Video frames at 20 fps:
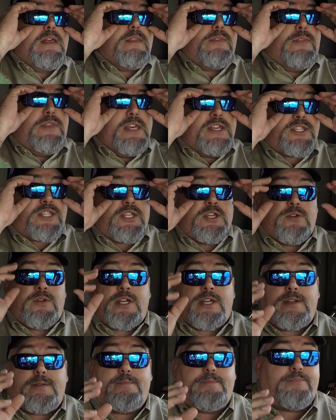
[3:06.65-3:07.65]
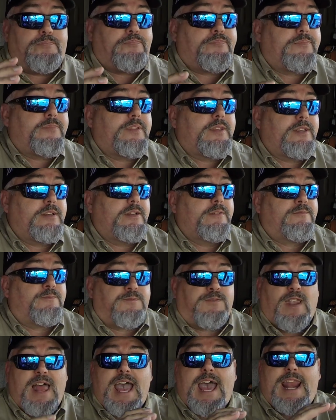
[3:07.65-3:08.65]
This unit
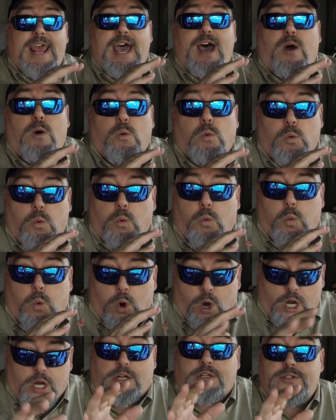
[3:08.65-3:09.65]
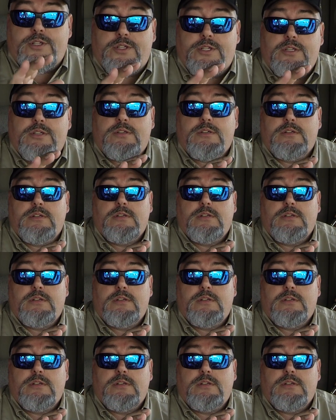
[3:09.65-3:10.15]
flat out works.